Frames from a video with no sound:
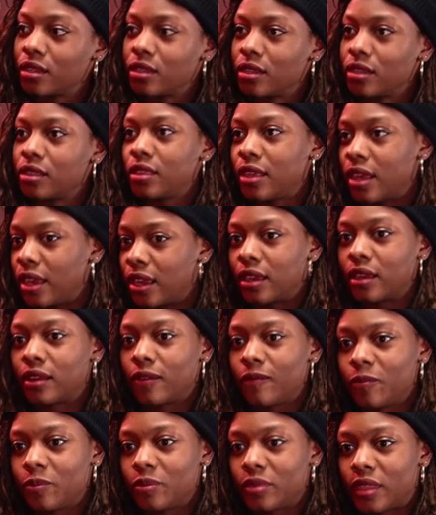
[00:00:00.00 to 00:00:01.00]
in a
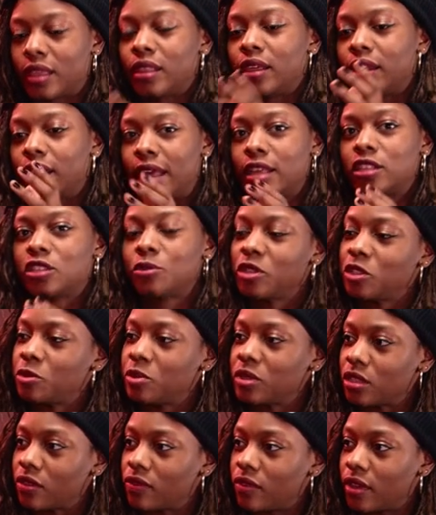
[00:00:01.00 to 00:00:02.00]
thing that like has to be
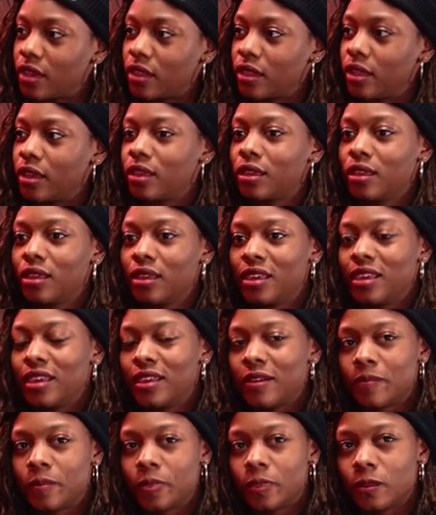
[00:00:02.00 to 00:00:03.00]
specific, like
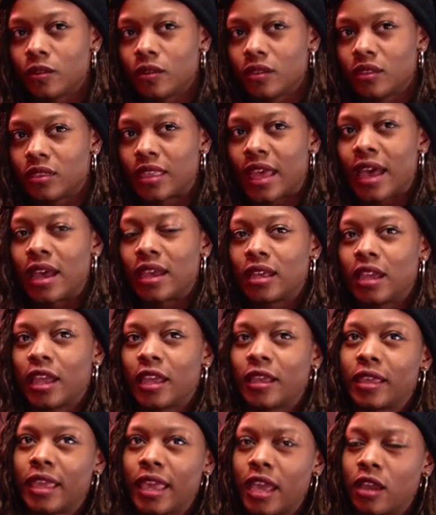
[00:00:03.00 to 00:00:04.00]
that
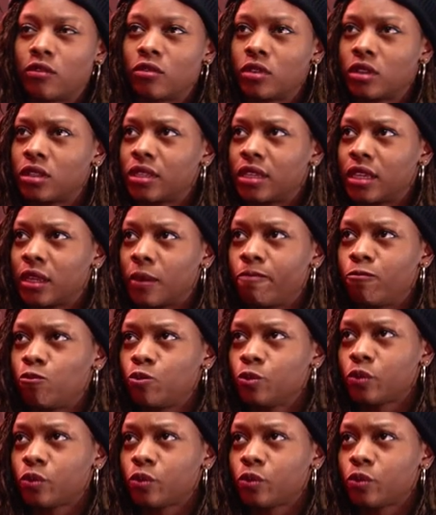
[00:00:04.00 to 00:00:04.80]
I can't really.